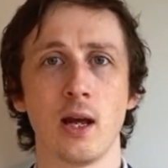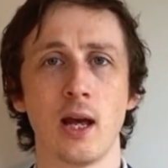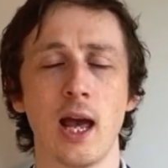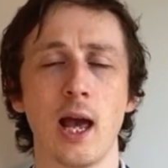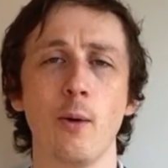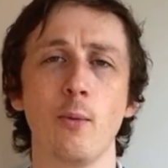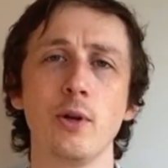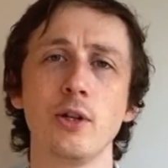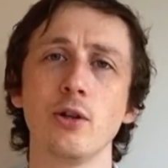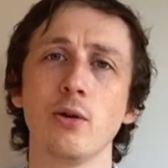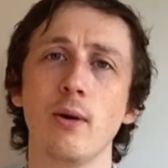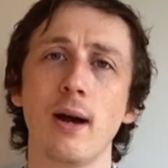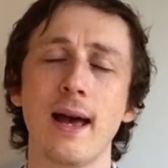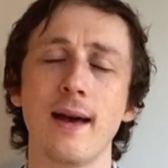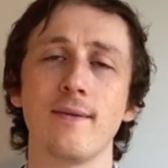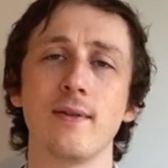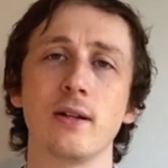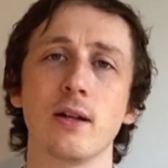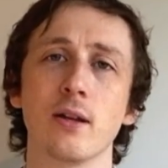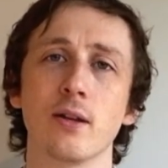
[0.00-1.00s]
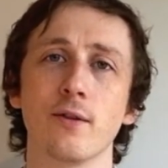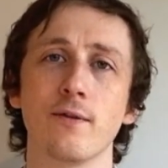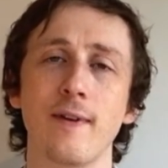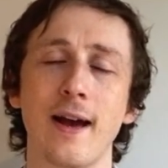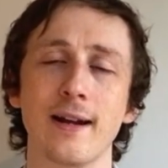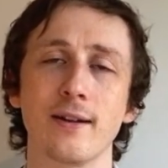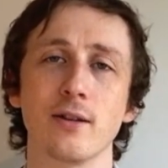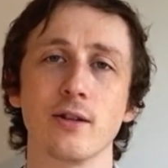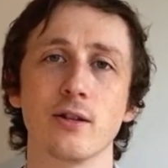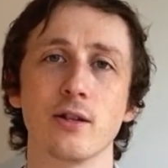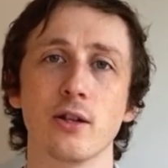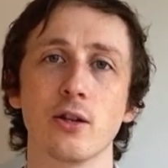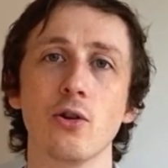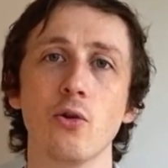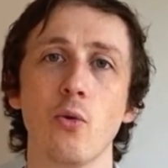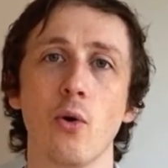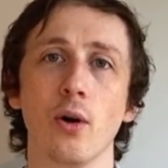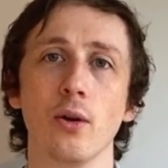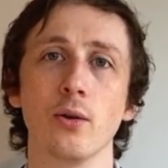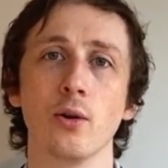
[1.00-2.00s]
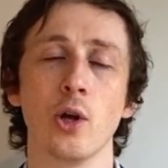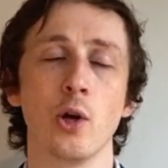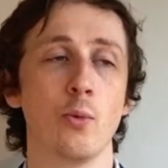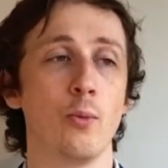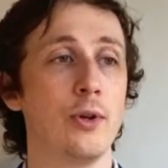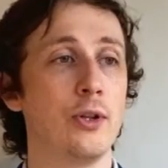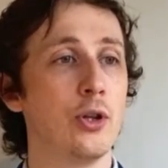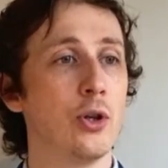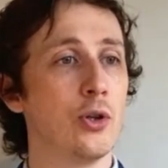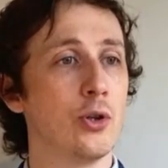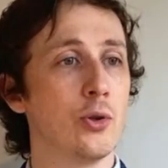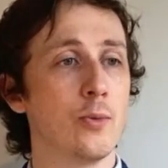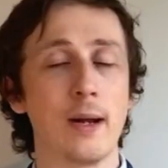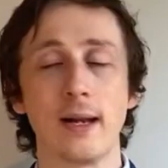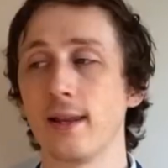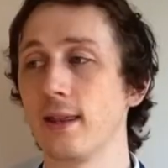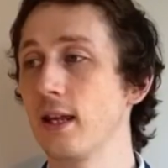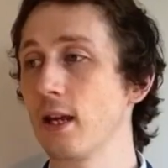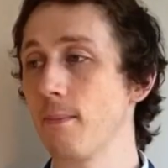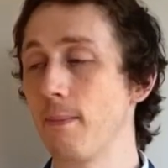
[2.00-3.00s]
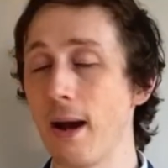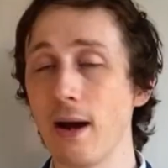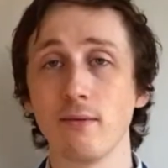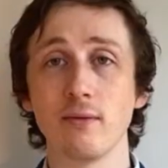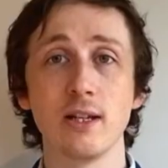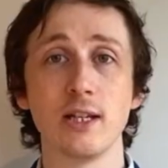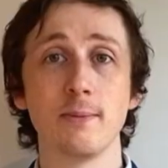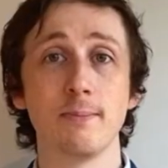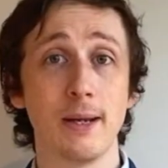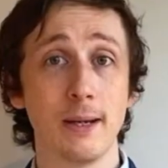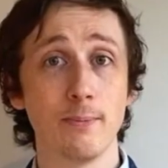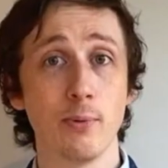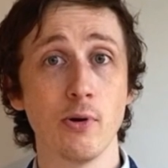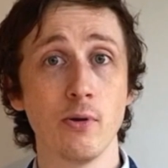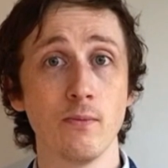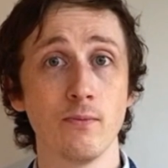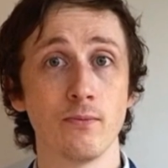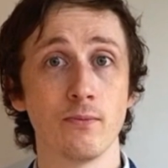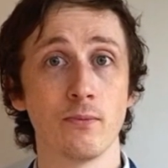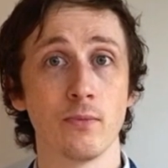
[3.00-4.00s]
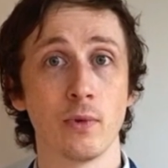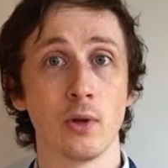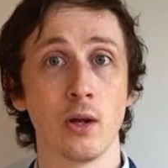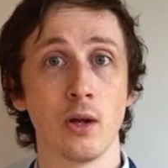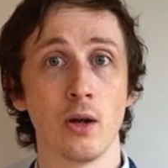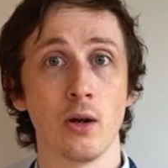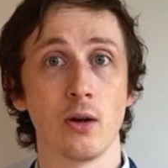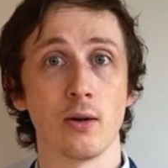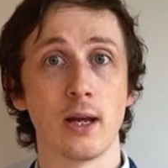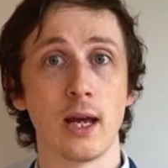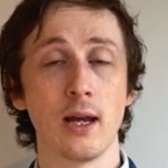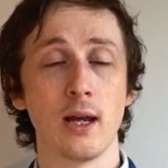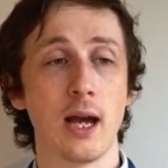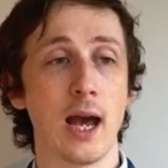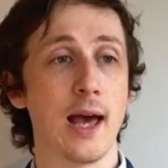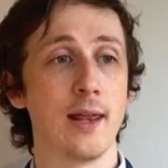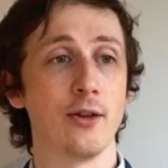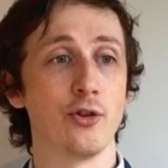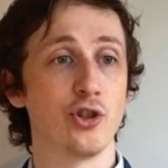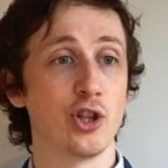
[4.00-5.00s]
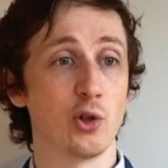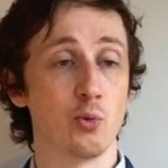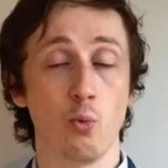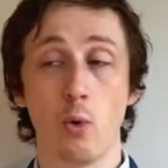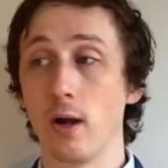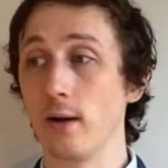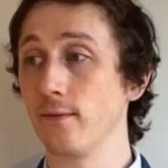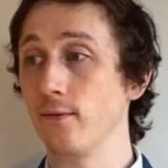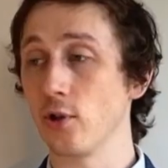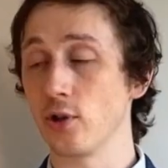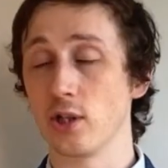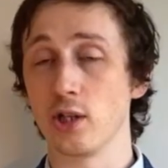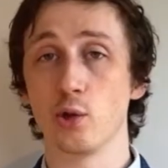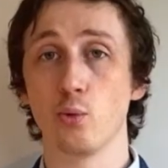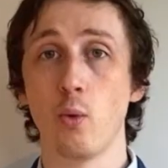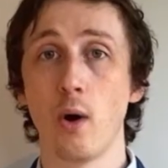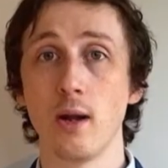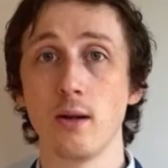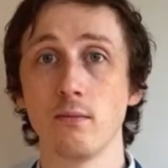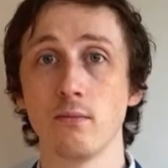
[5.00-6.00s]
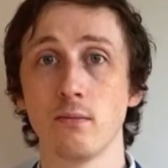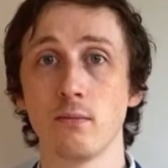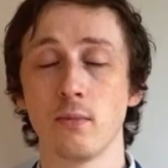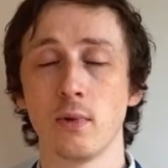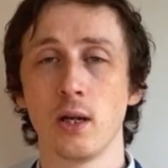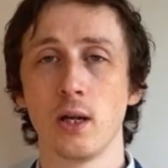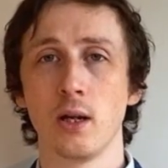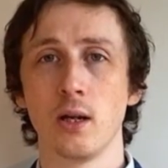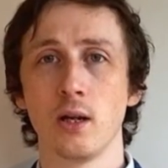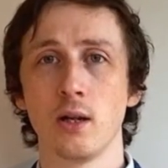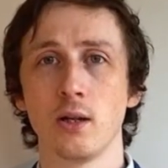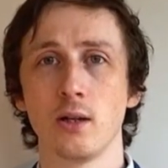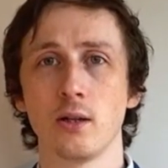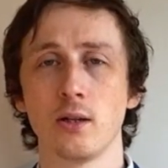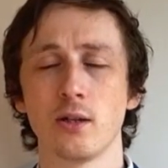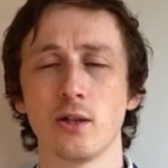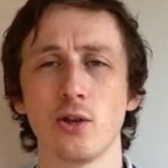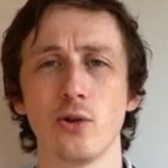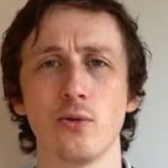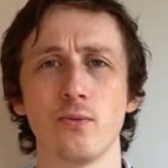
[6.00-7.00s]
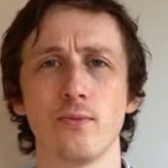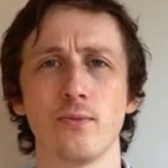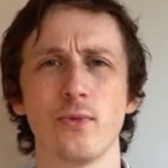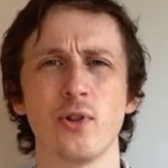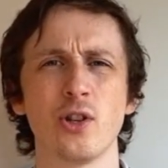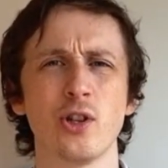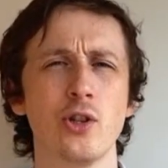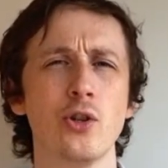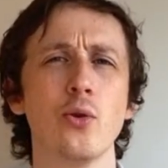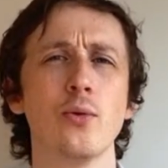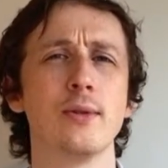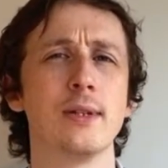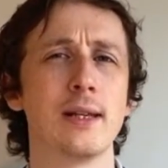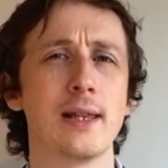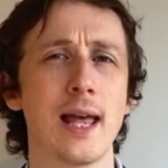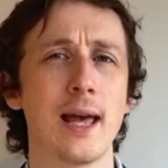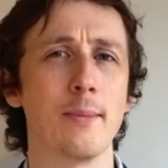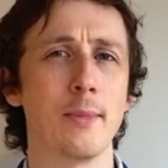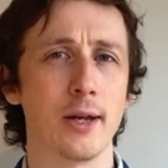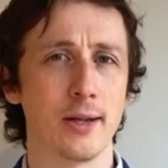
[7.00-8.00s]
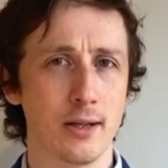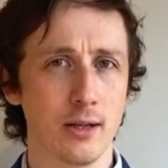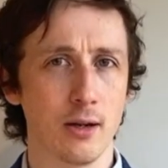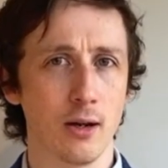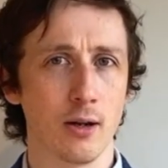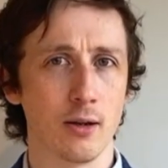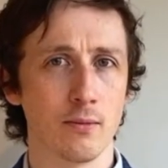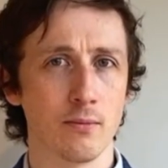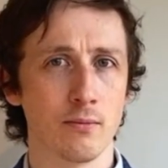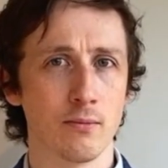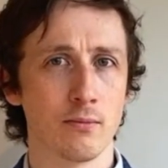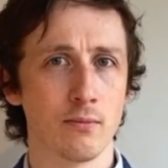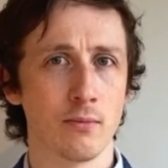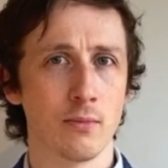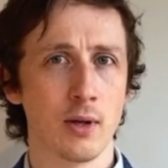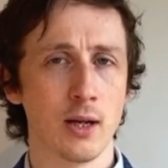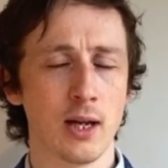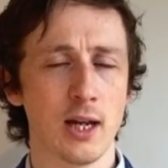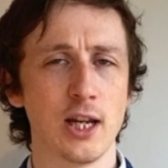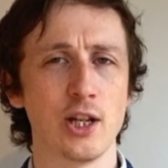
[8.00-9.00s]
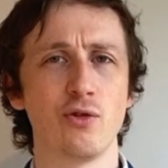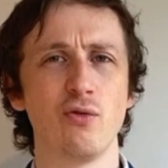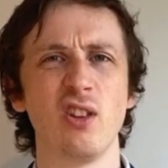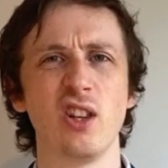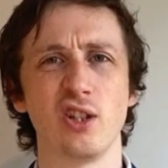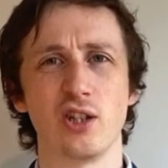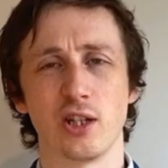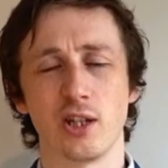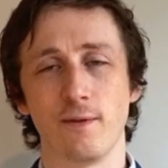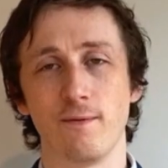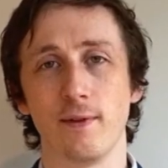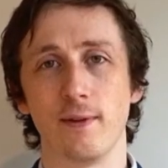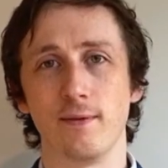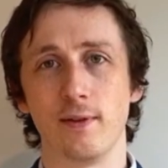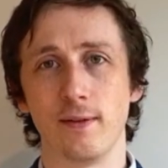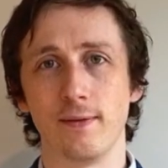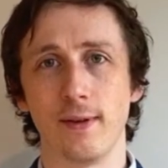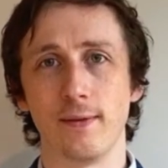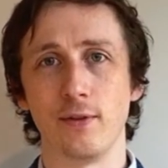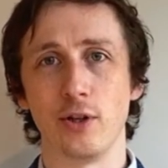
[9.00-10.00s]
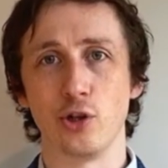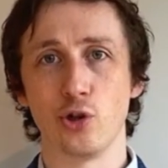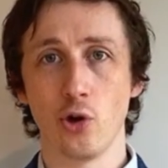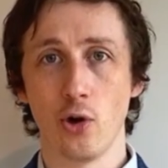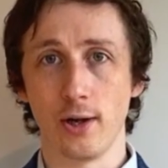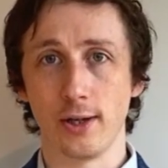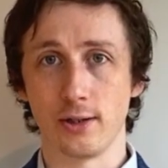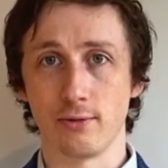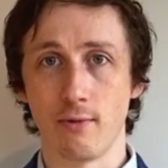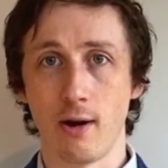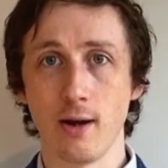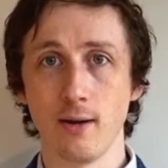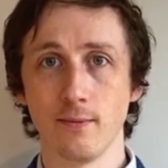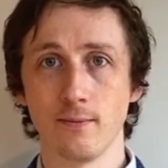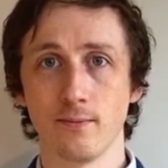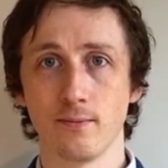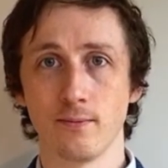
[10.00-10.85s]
And we don't have any other factors to go on. We don't know anything about these people, okay? And there's just 1 versus 1. So there's no dilemma here. It's really just a 50-50 choice, right?